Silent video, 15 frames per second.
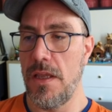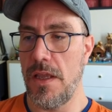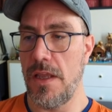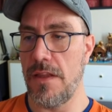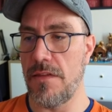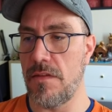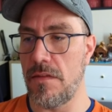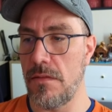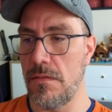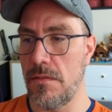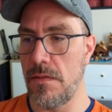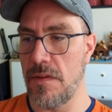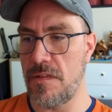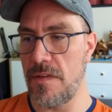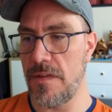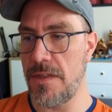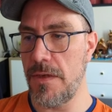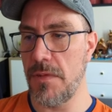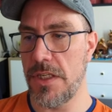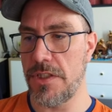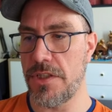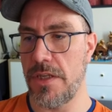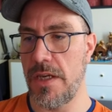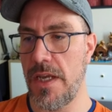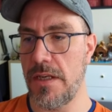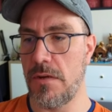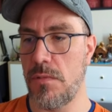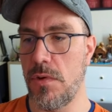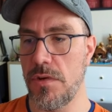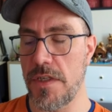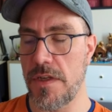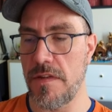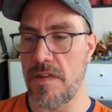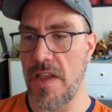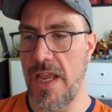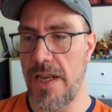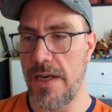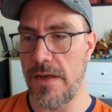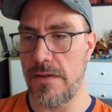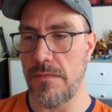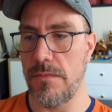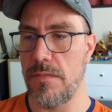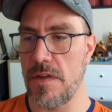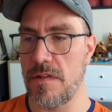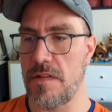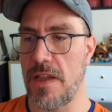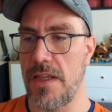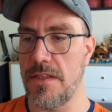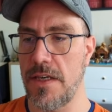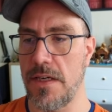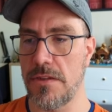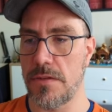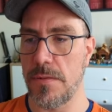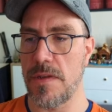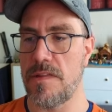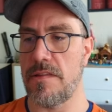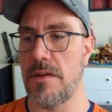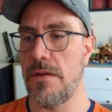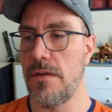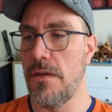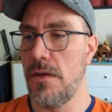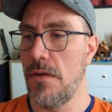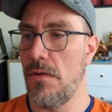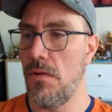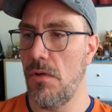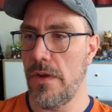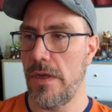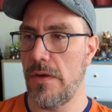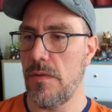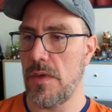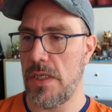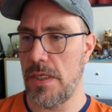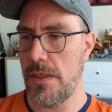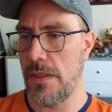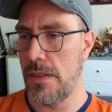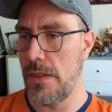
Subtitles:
It's the City Watch headquarters and was a tongue twister all in one.